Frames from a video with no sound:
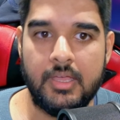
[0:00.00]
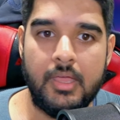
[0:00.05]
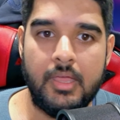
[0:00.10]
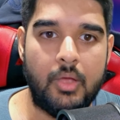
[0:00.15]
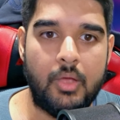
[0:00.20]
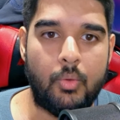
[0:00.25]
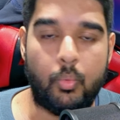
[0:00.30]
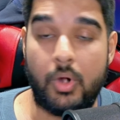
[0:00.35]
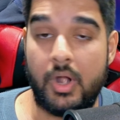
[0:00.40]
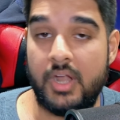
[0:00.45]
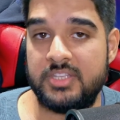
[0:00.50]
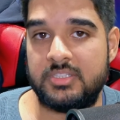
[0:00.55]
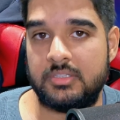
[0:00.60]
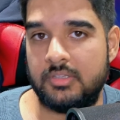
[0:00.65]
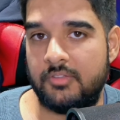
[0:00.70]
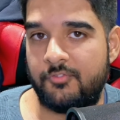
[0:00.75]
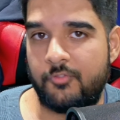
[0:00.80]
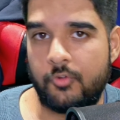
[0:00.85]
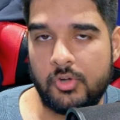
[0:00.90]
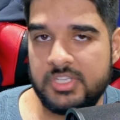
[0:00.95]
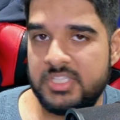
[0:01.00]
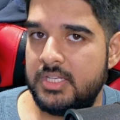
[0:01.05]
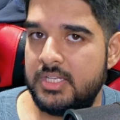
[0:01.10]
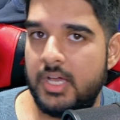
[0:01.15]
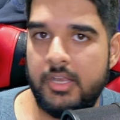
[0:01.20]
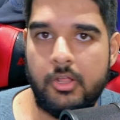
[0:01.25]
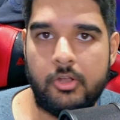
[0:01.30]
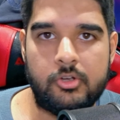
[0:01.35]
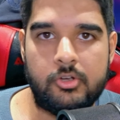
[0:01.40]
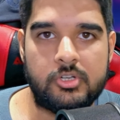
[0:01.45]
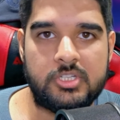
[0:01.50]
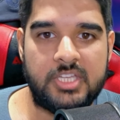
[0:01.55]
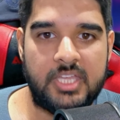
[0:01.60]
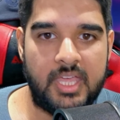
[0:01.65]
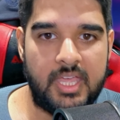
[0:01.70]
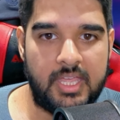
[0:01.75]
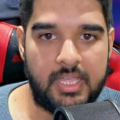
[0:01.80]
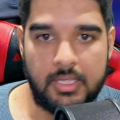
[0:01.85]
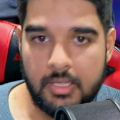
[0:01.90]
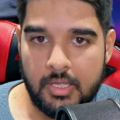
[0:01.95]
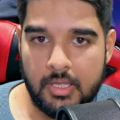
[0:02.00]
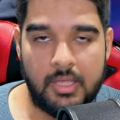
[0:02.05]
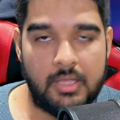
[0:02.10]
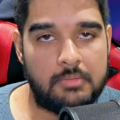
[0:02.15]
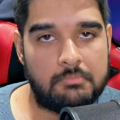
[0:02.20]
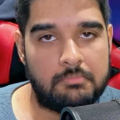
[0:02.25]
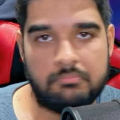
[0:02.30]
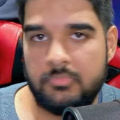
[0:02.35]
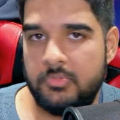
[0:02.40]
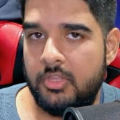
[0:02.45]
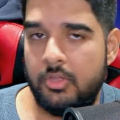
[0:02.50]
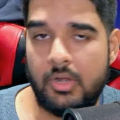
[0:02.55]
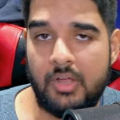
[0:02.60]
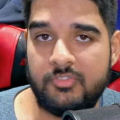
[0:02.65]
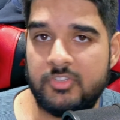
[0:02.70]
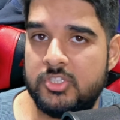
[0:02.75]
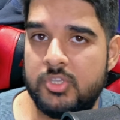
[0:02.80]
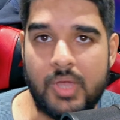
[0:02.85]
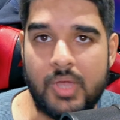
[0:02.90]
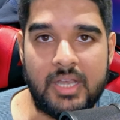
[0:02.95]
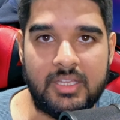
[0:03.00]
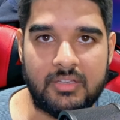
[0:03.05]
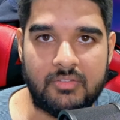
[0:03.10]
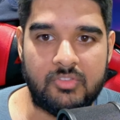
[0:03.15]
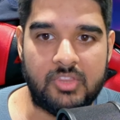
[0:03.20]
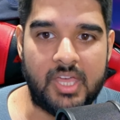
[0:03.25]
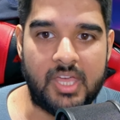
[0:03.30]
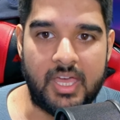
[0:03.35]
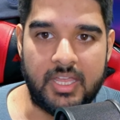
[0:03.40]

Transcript: Whereas on the fourteen nine hundred K, you don't have to do any of that.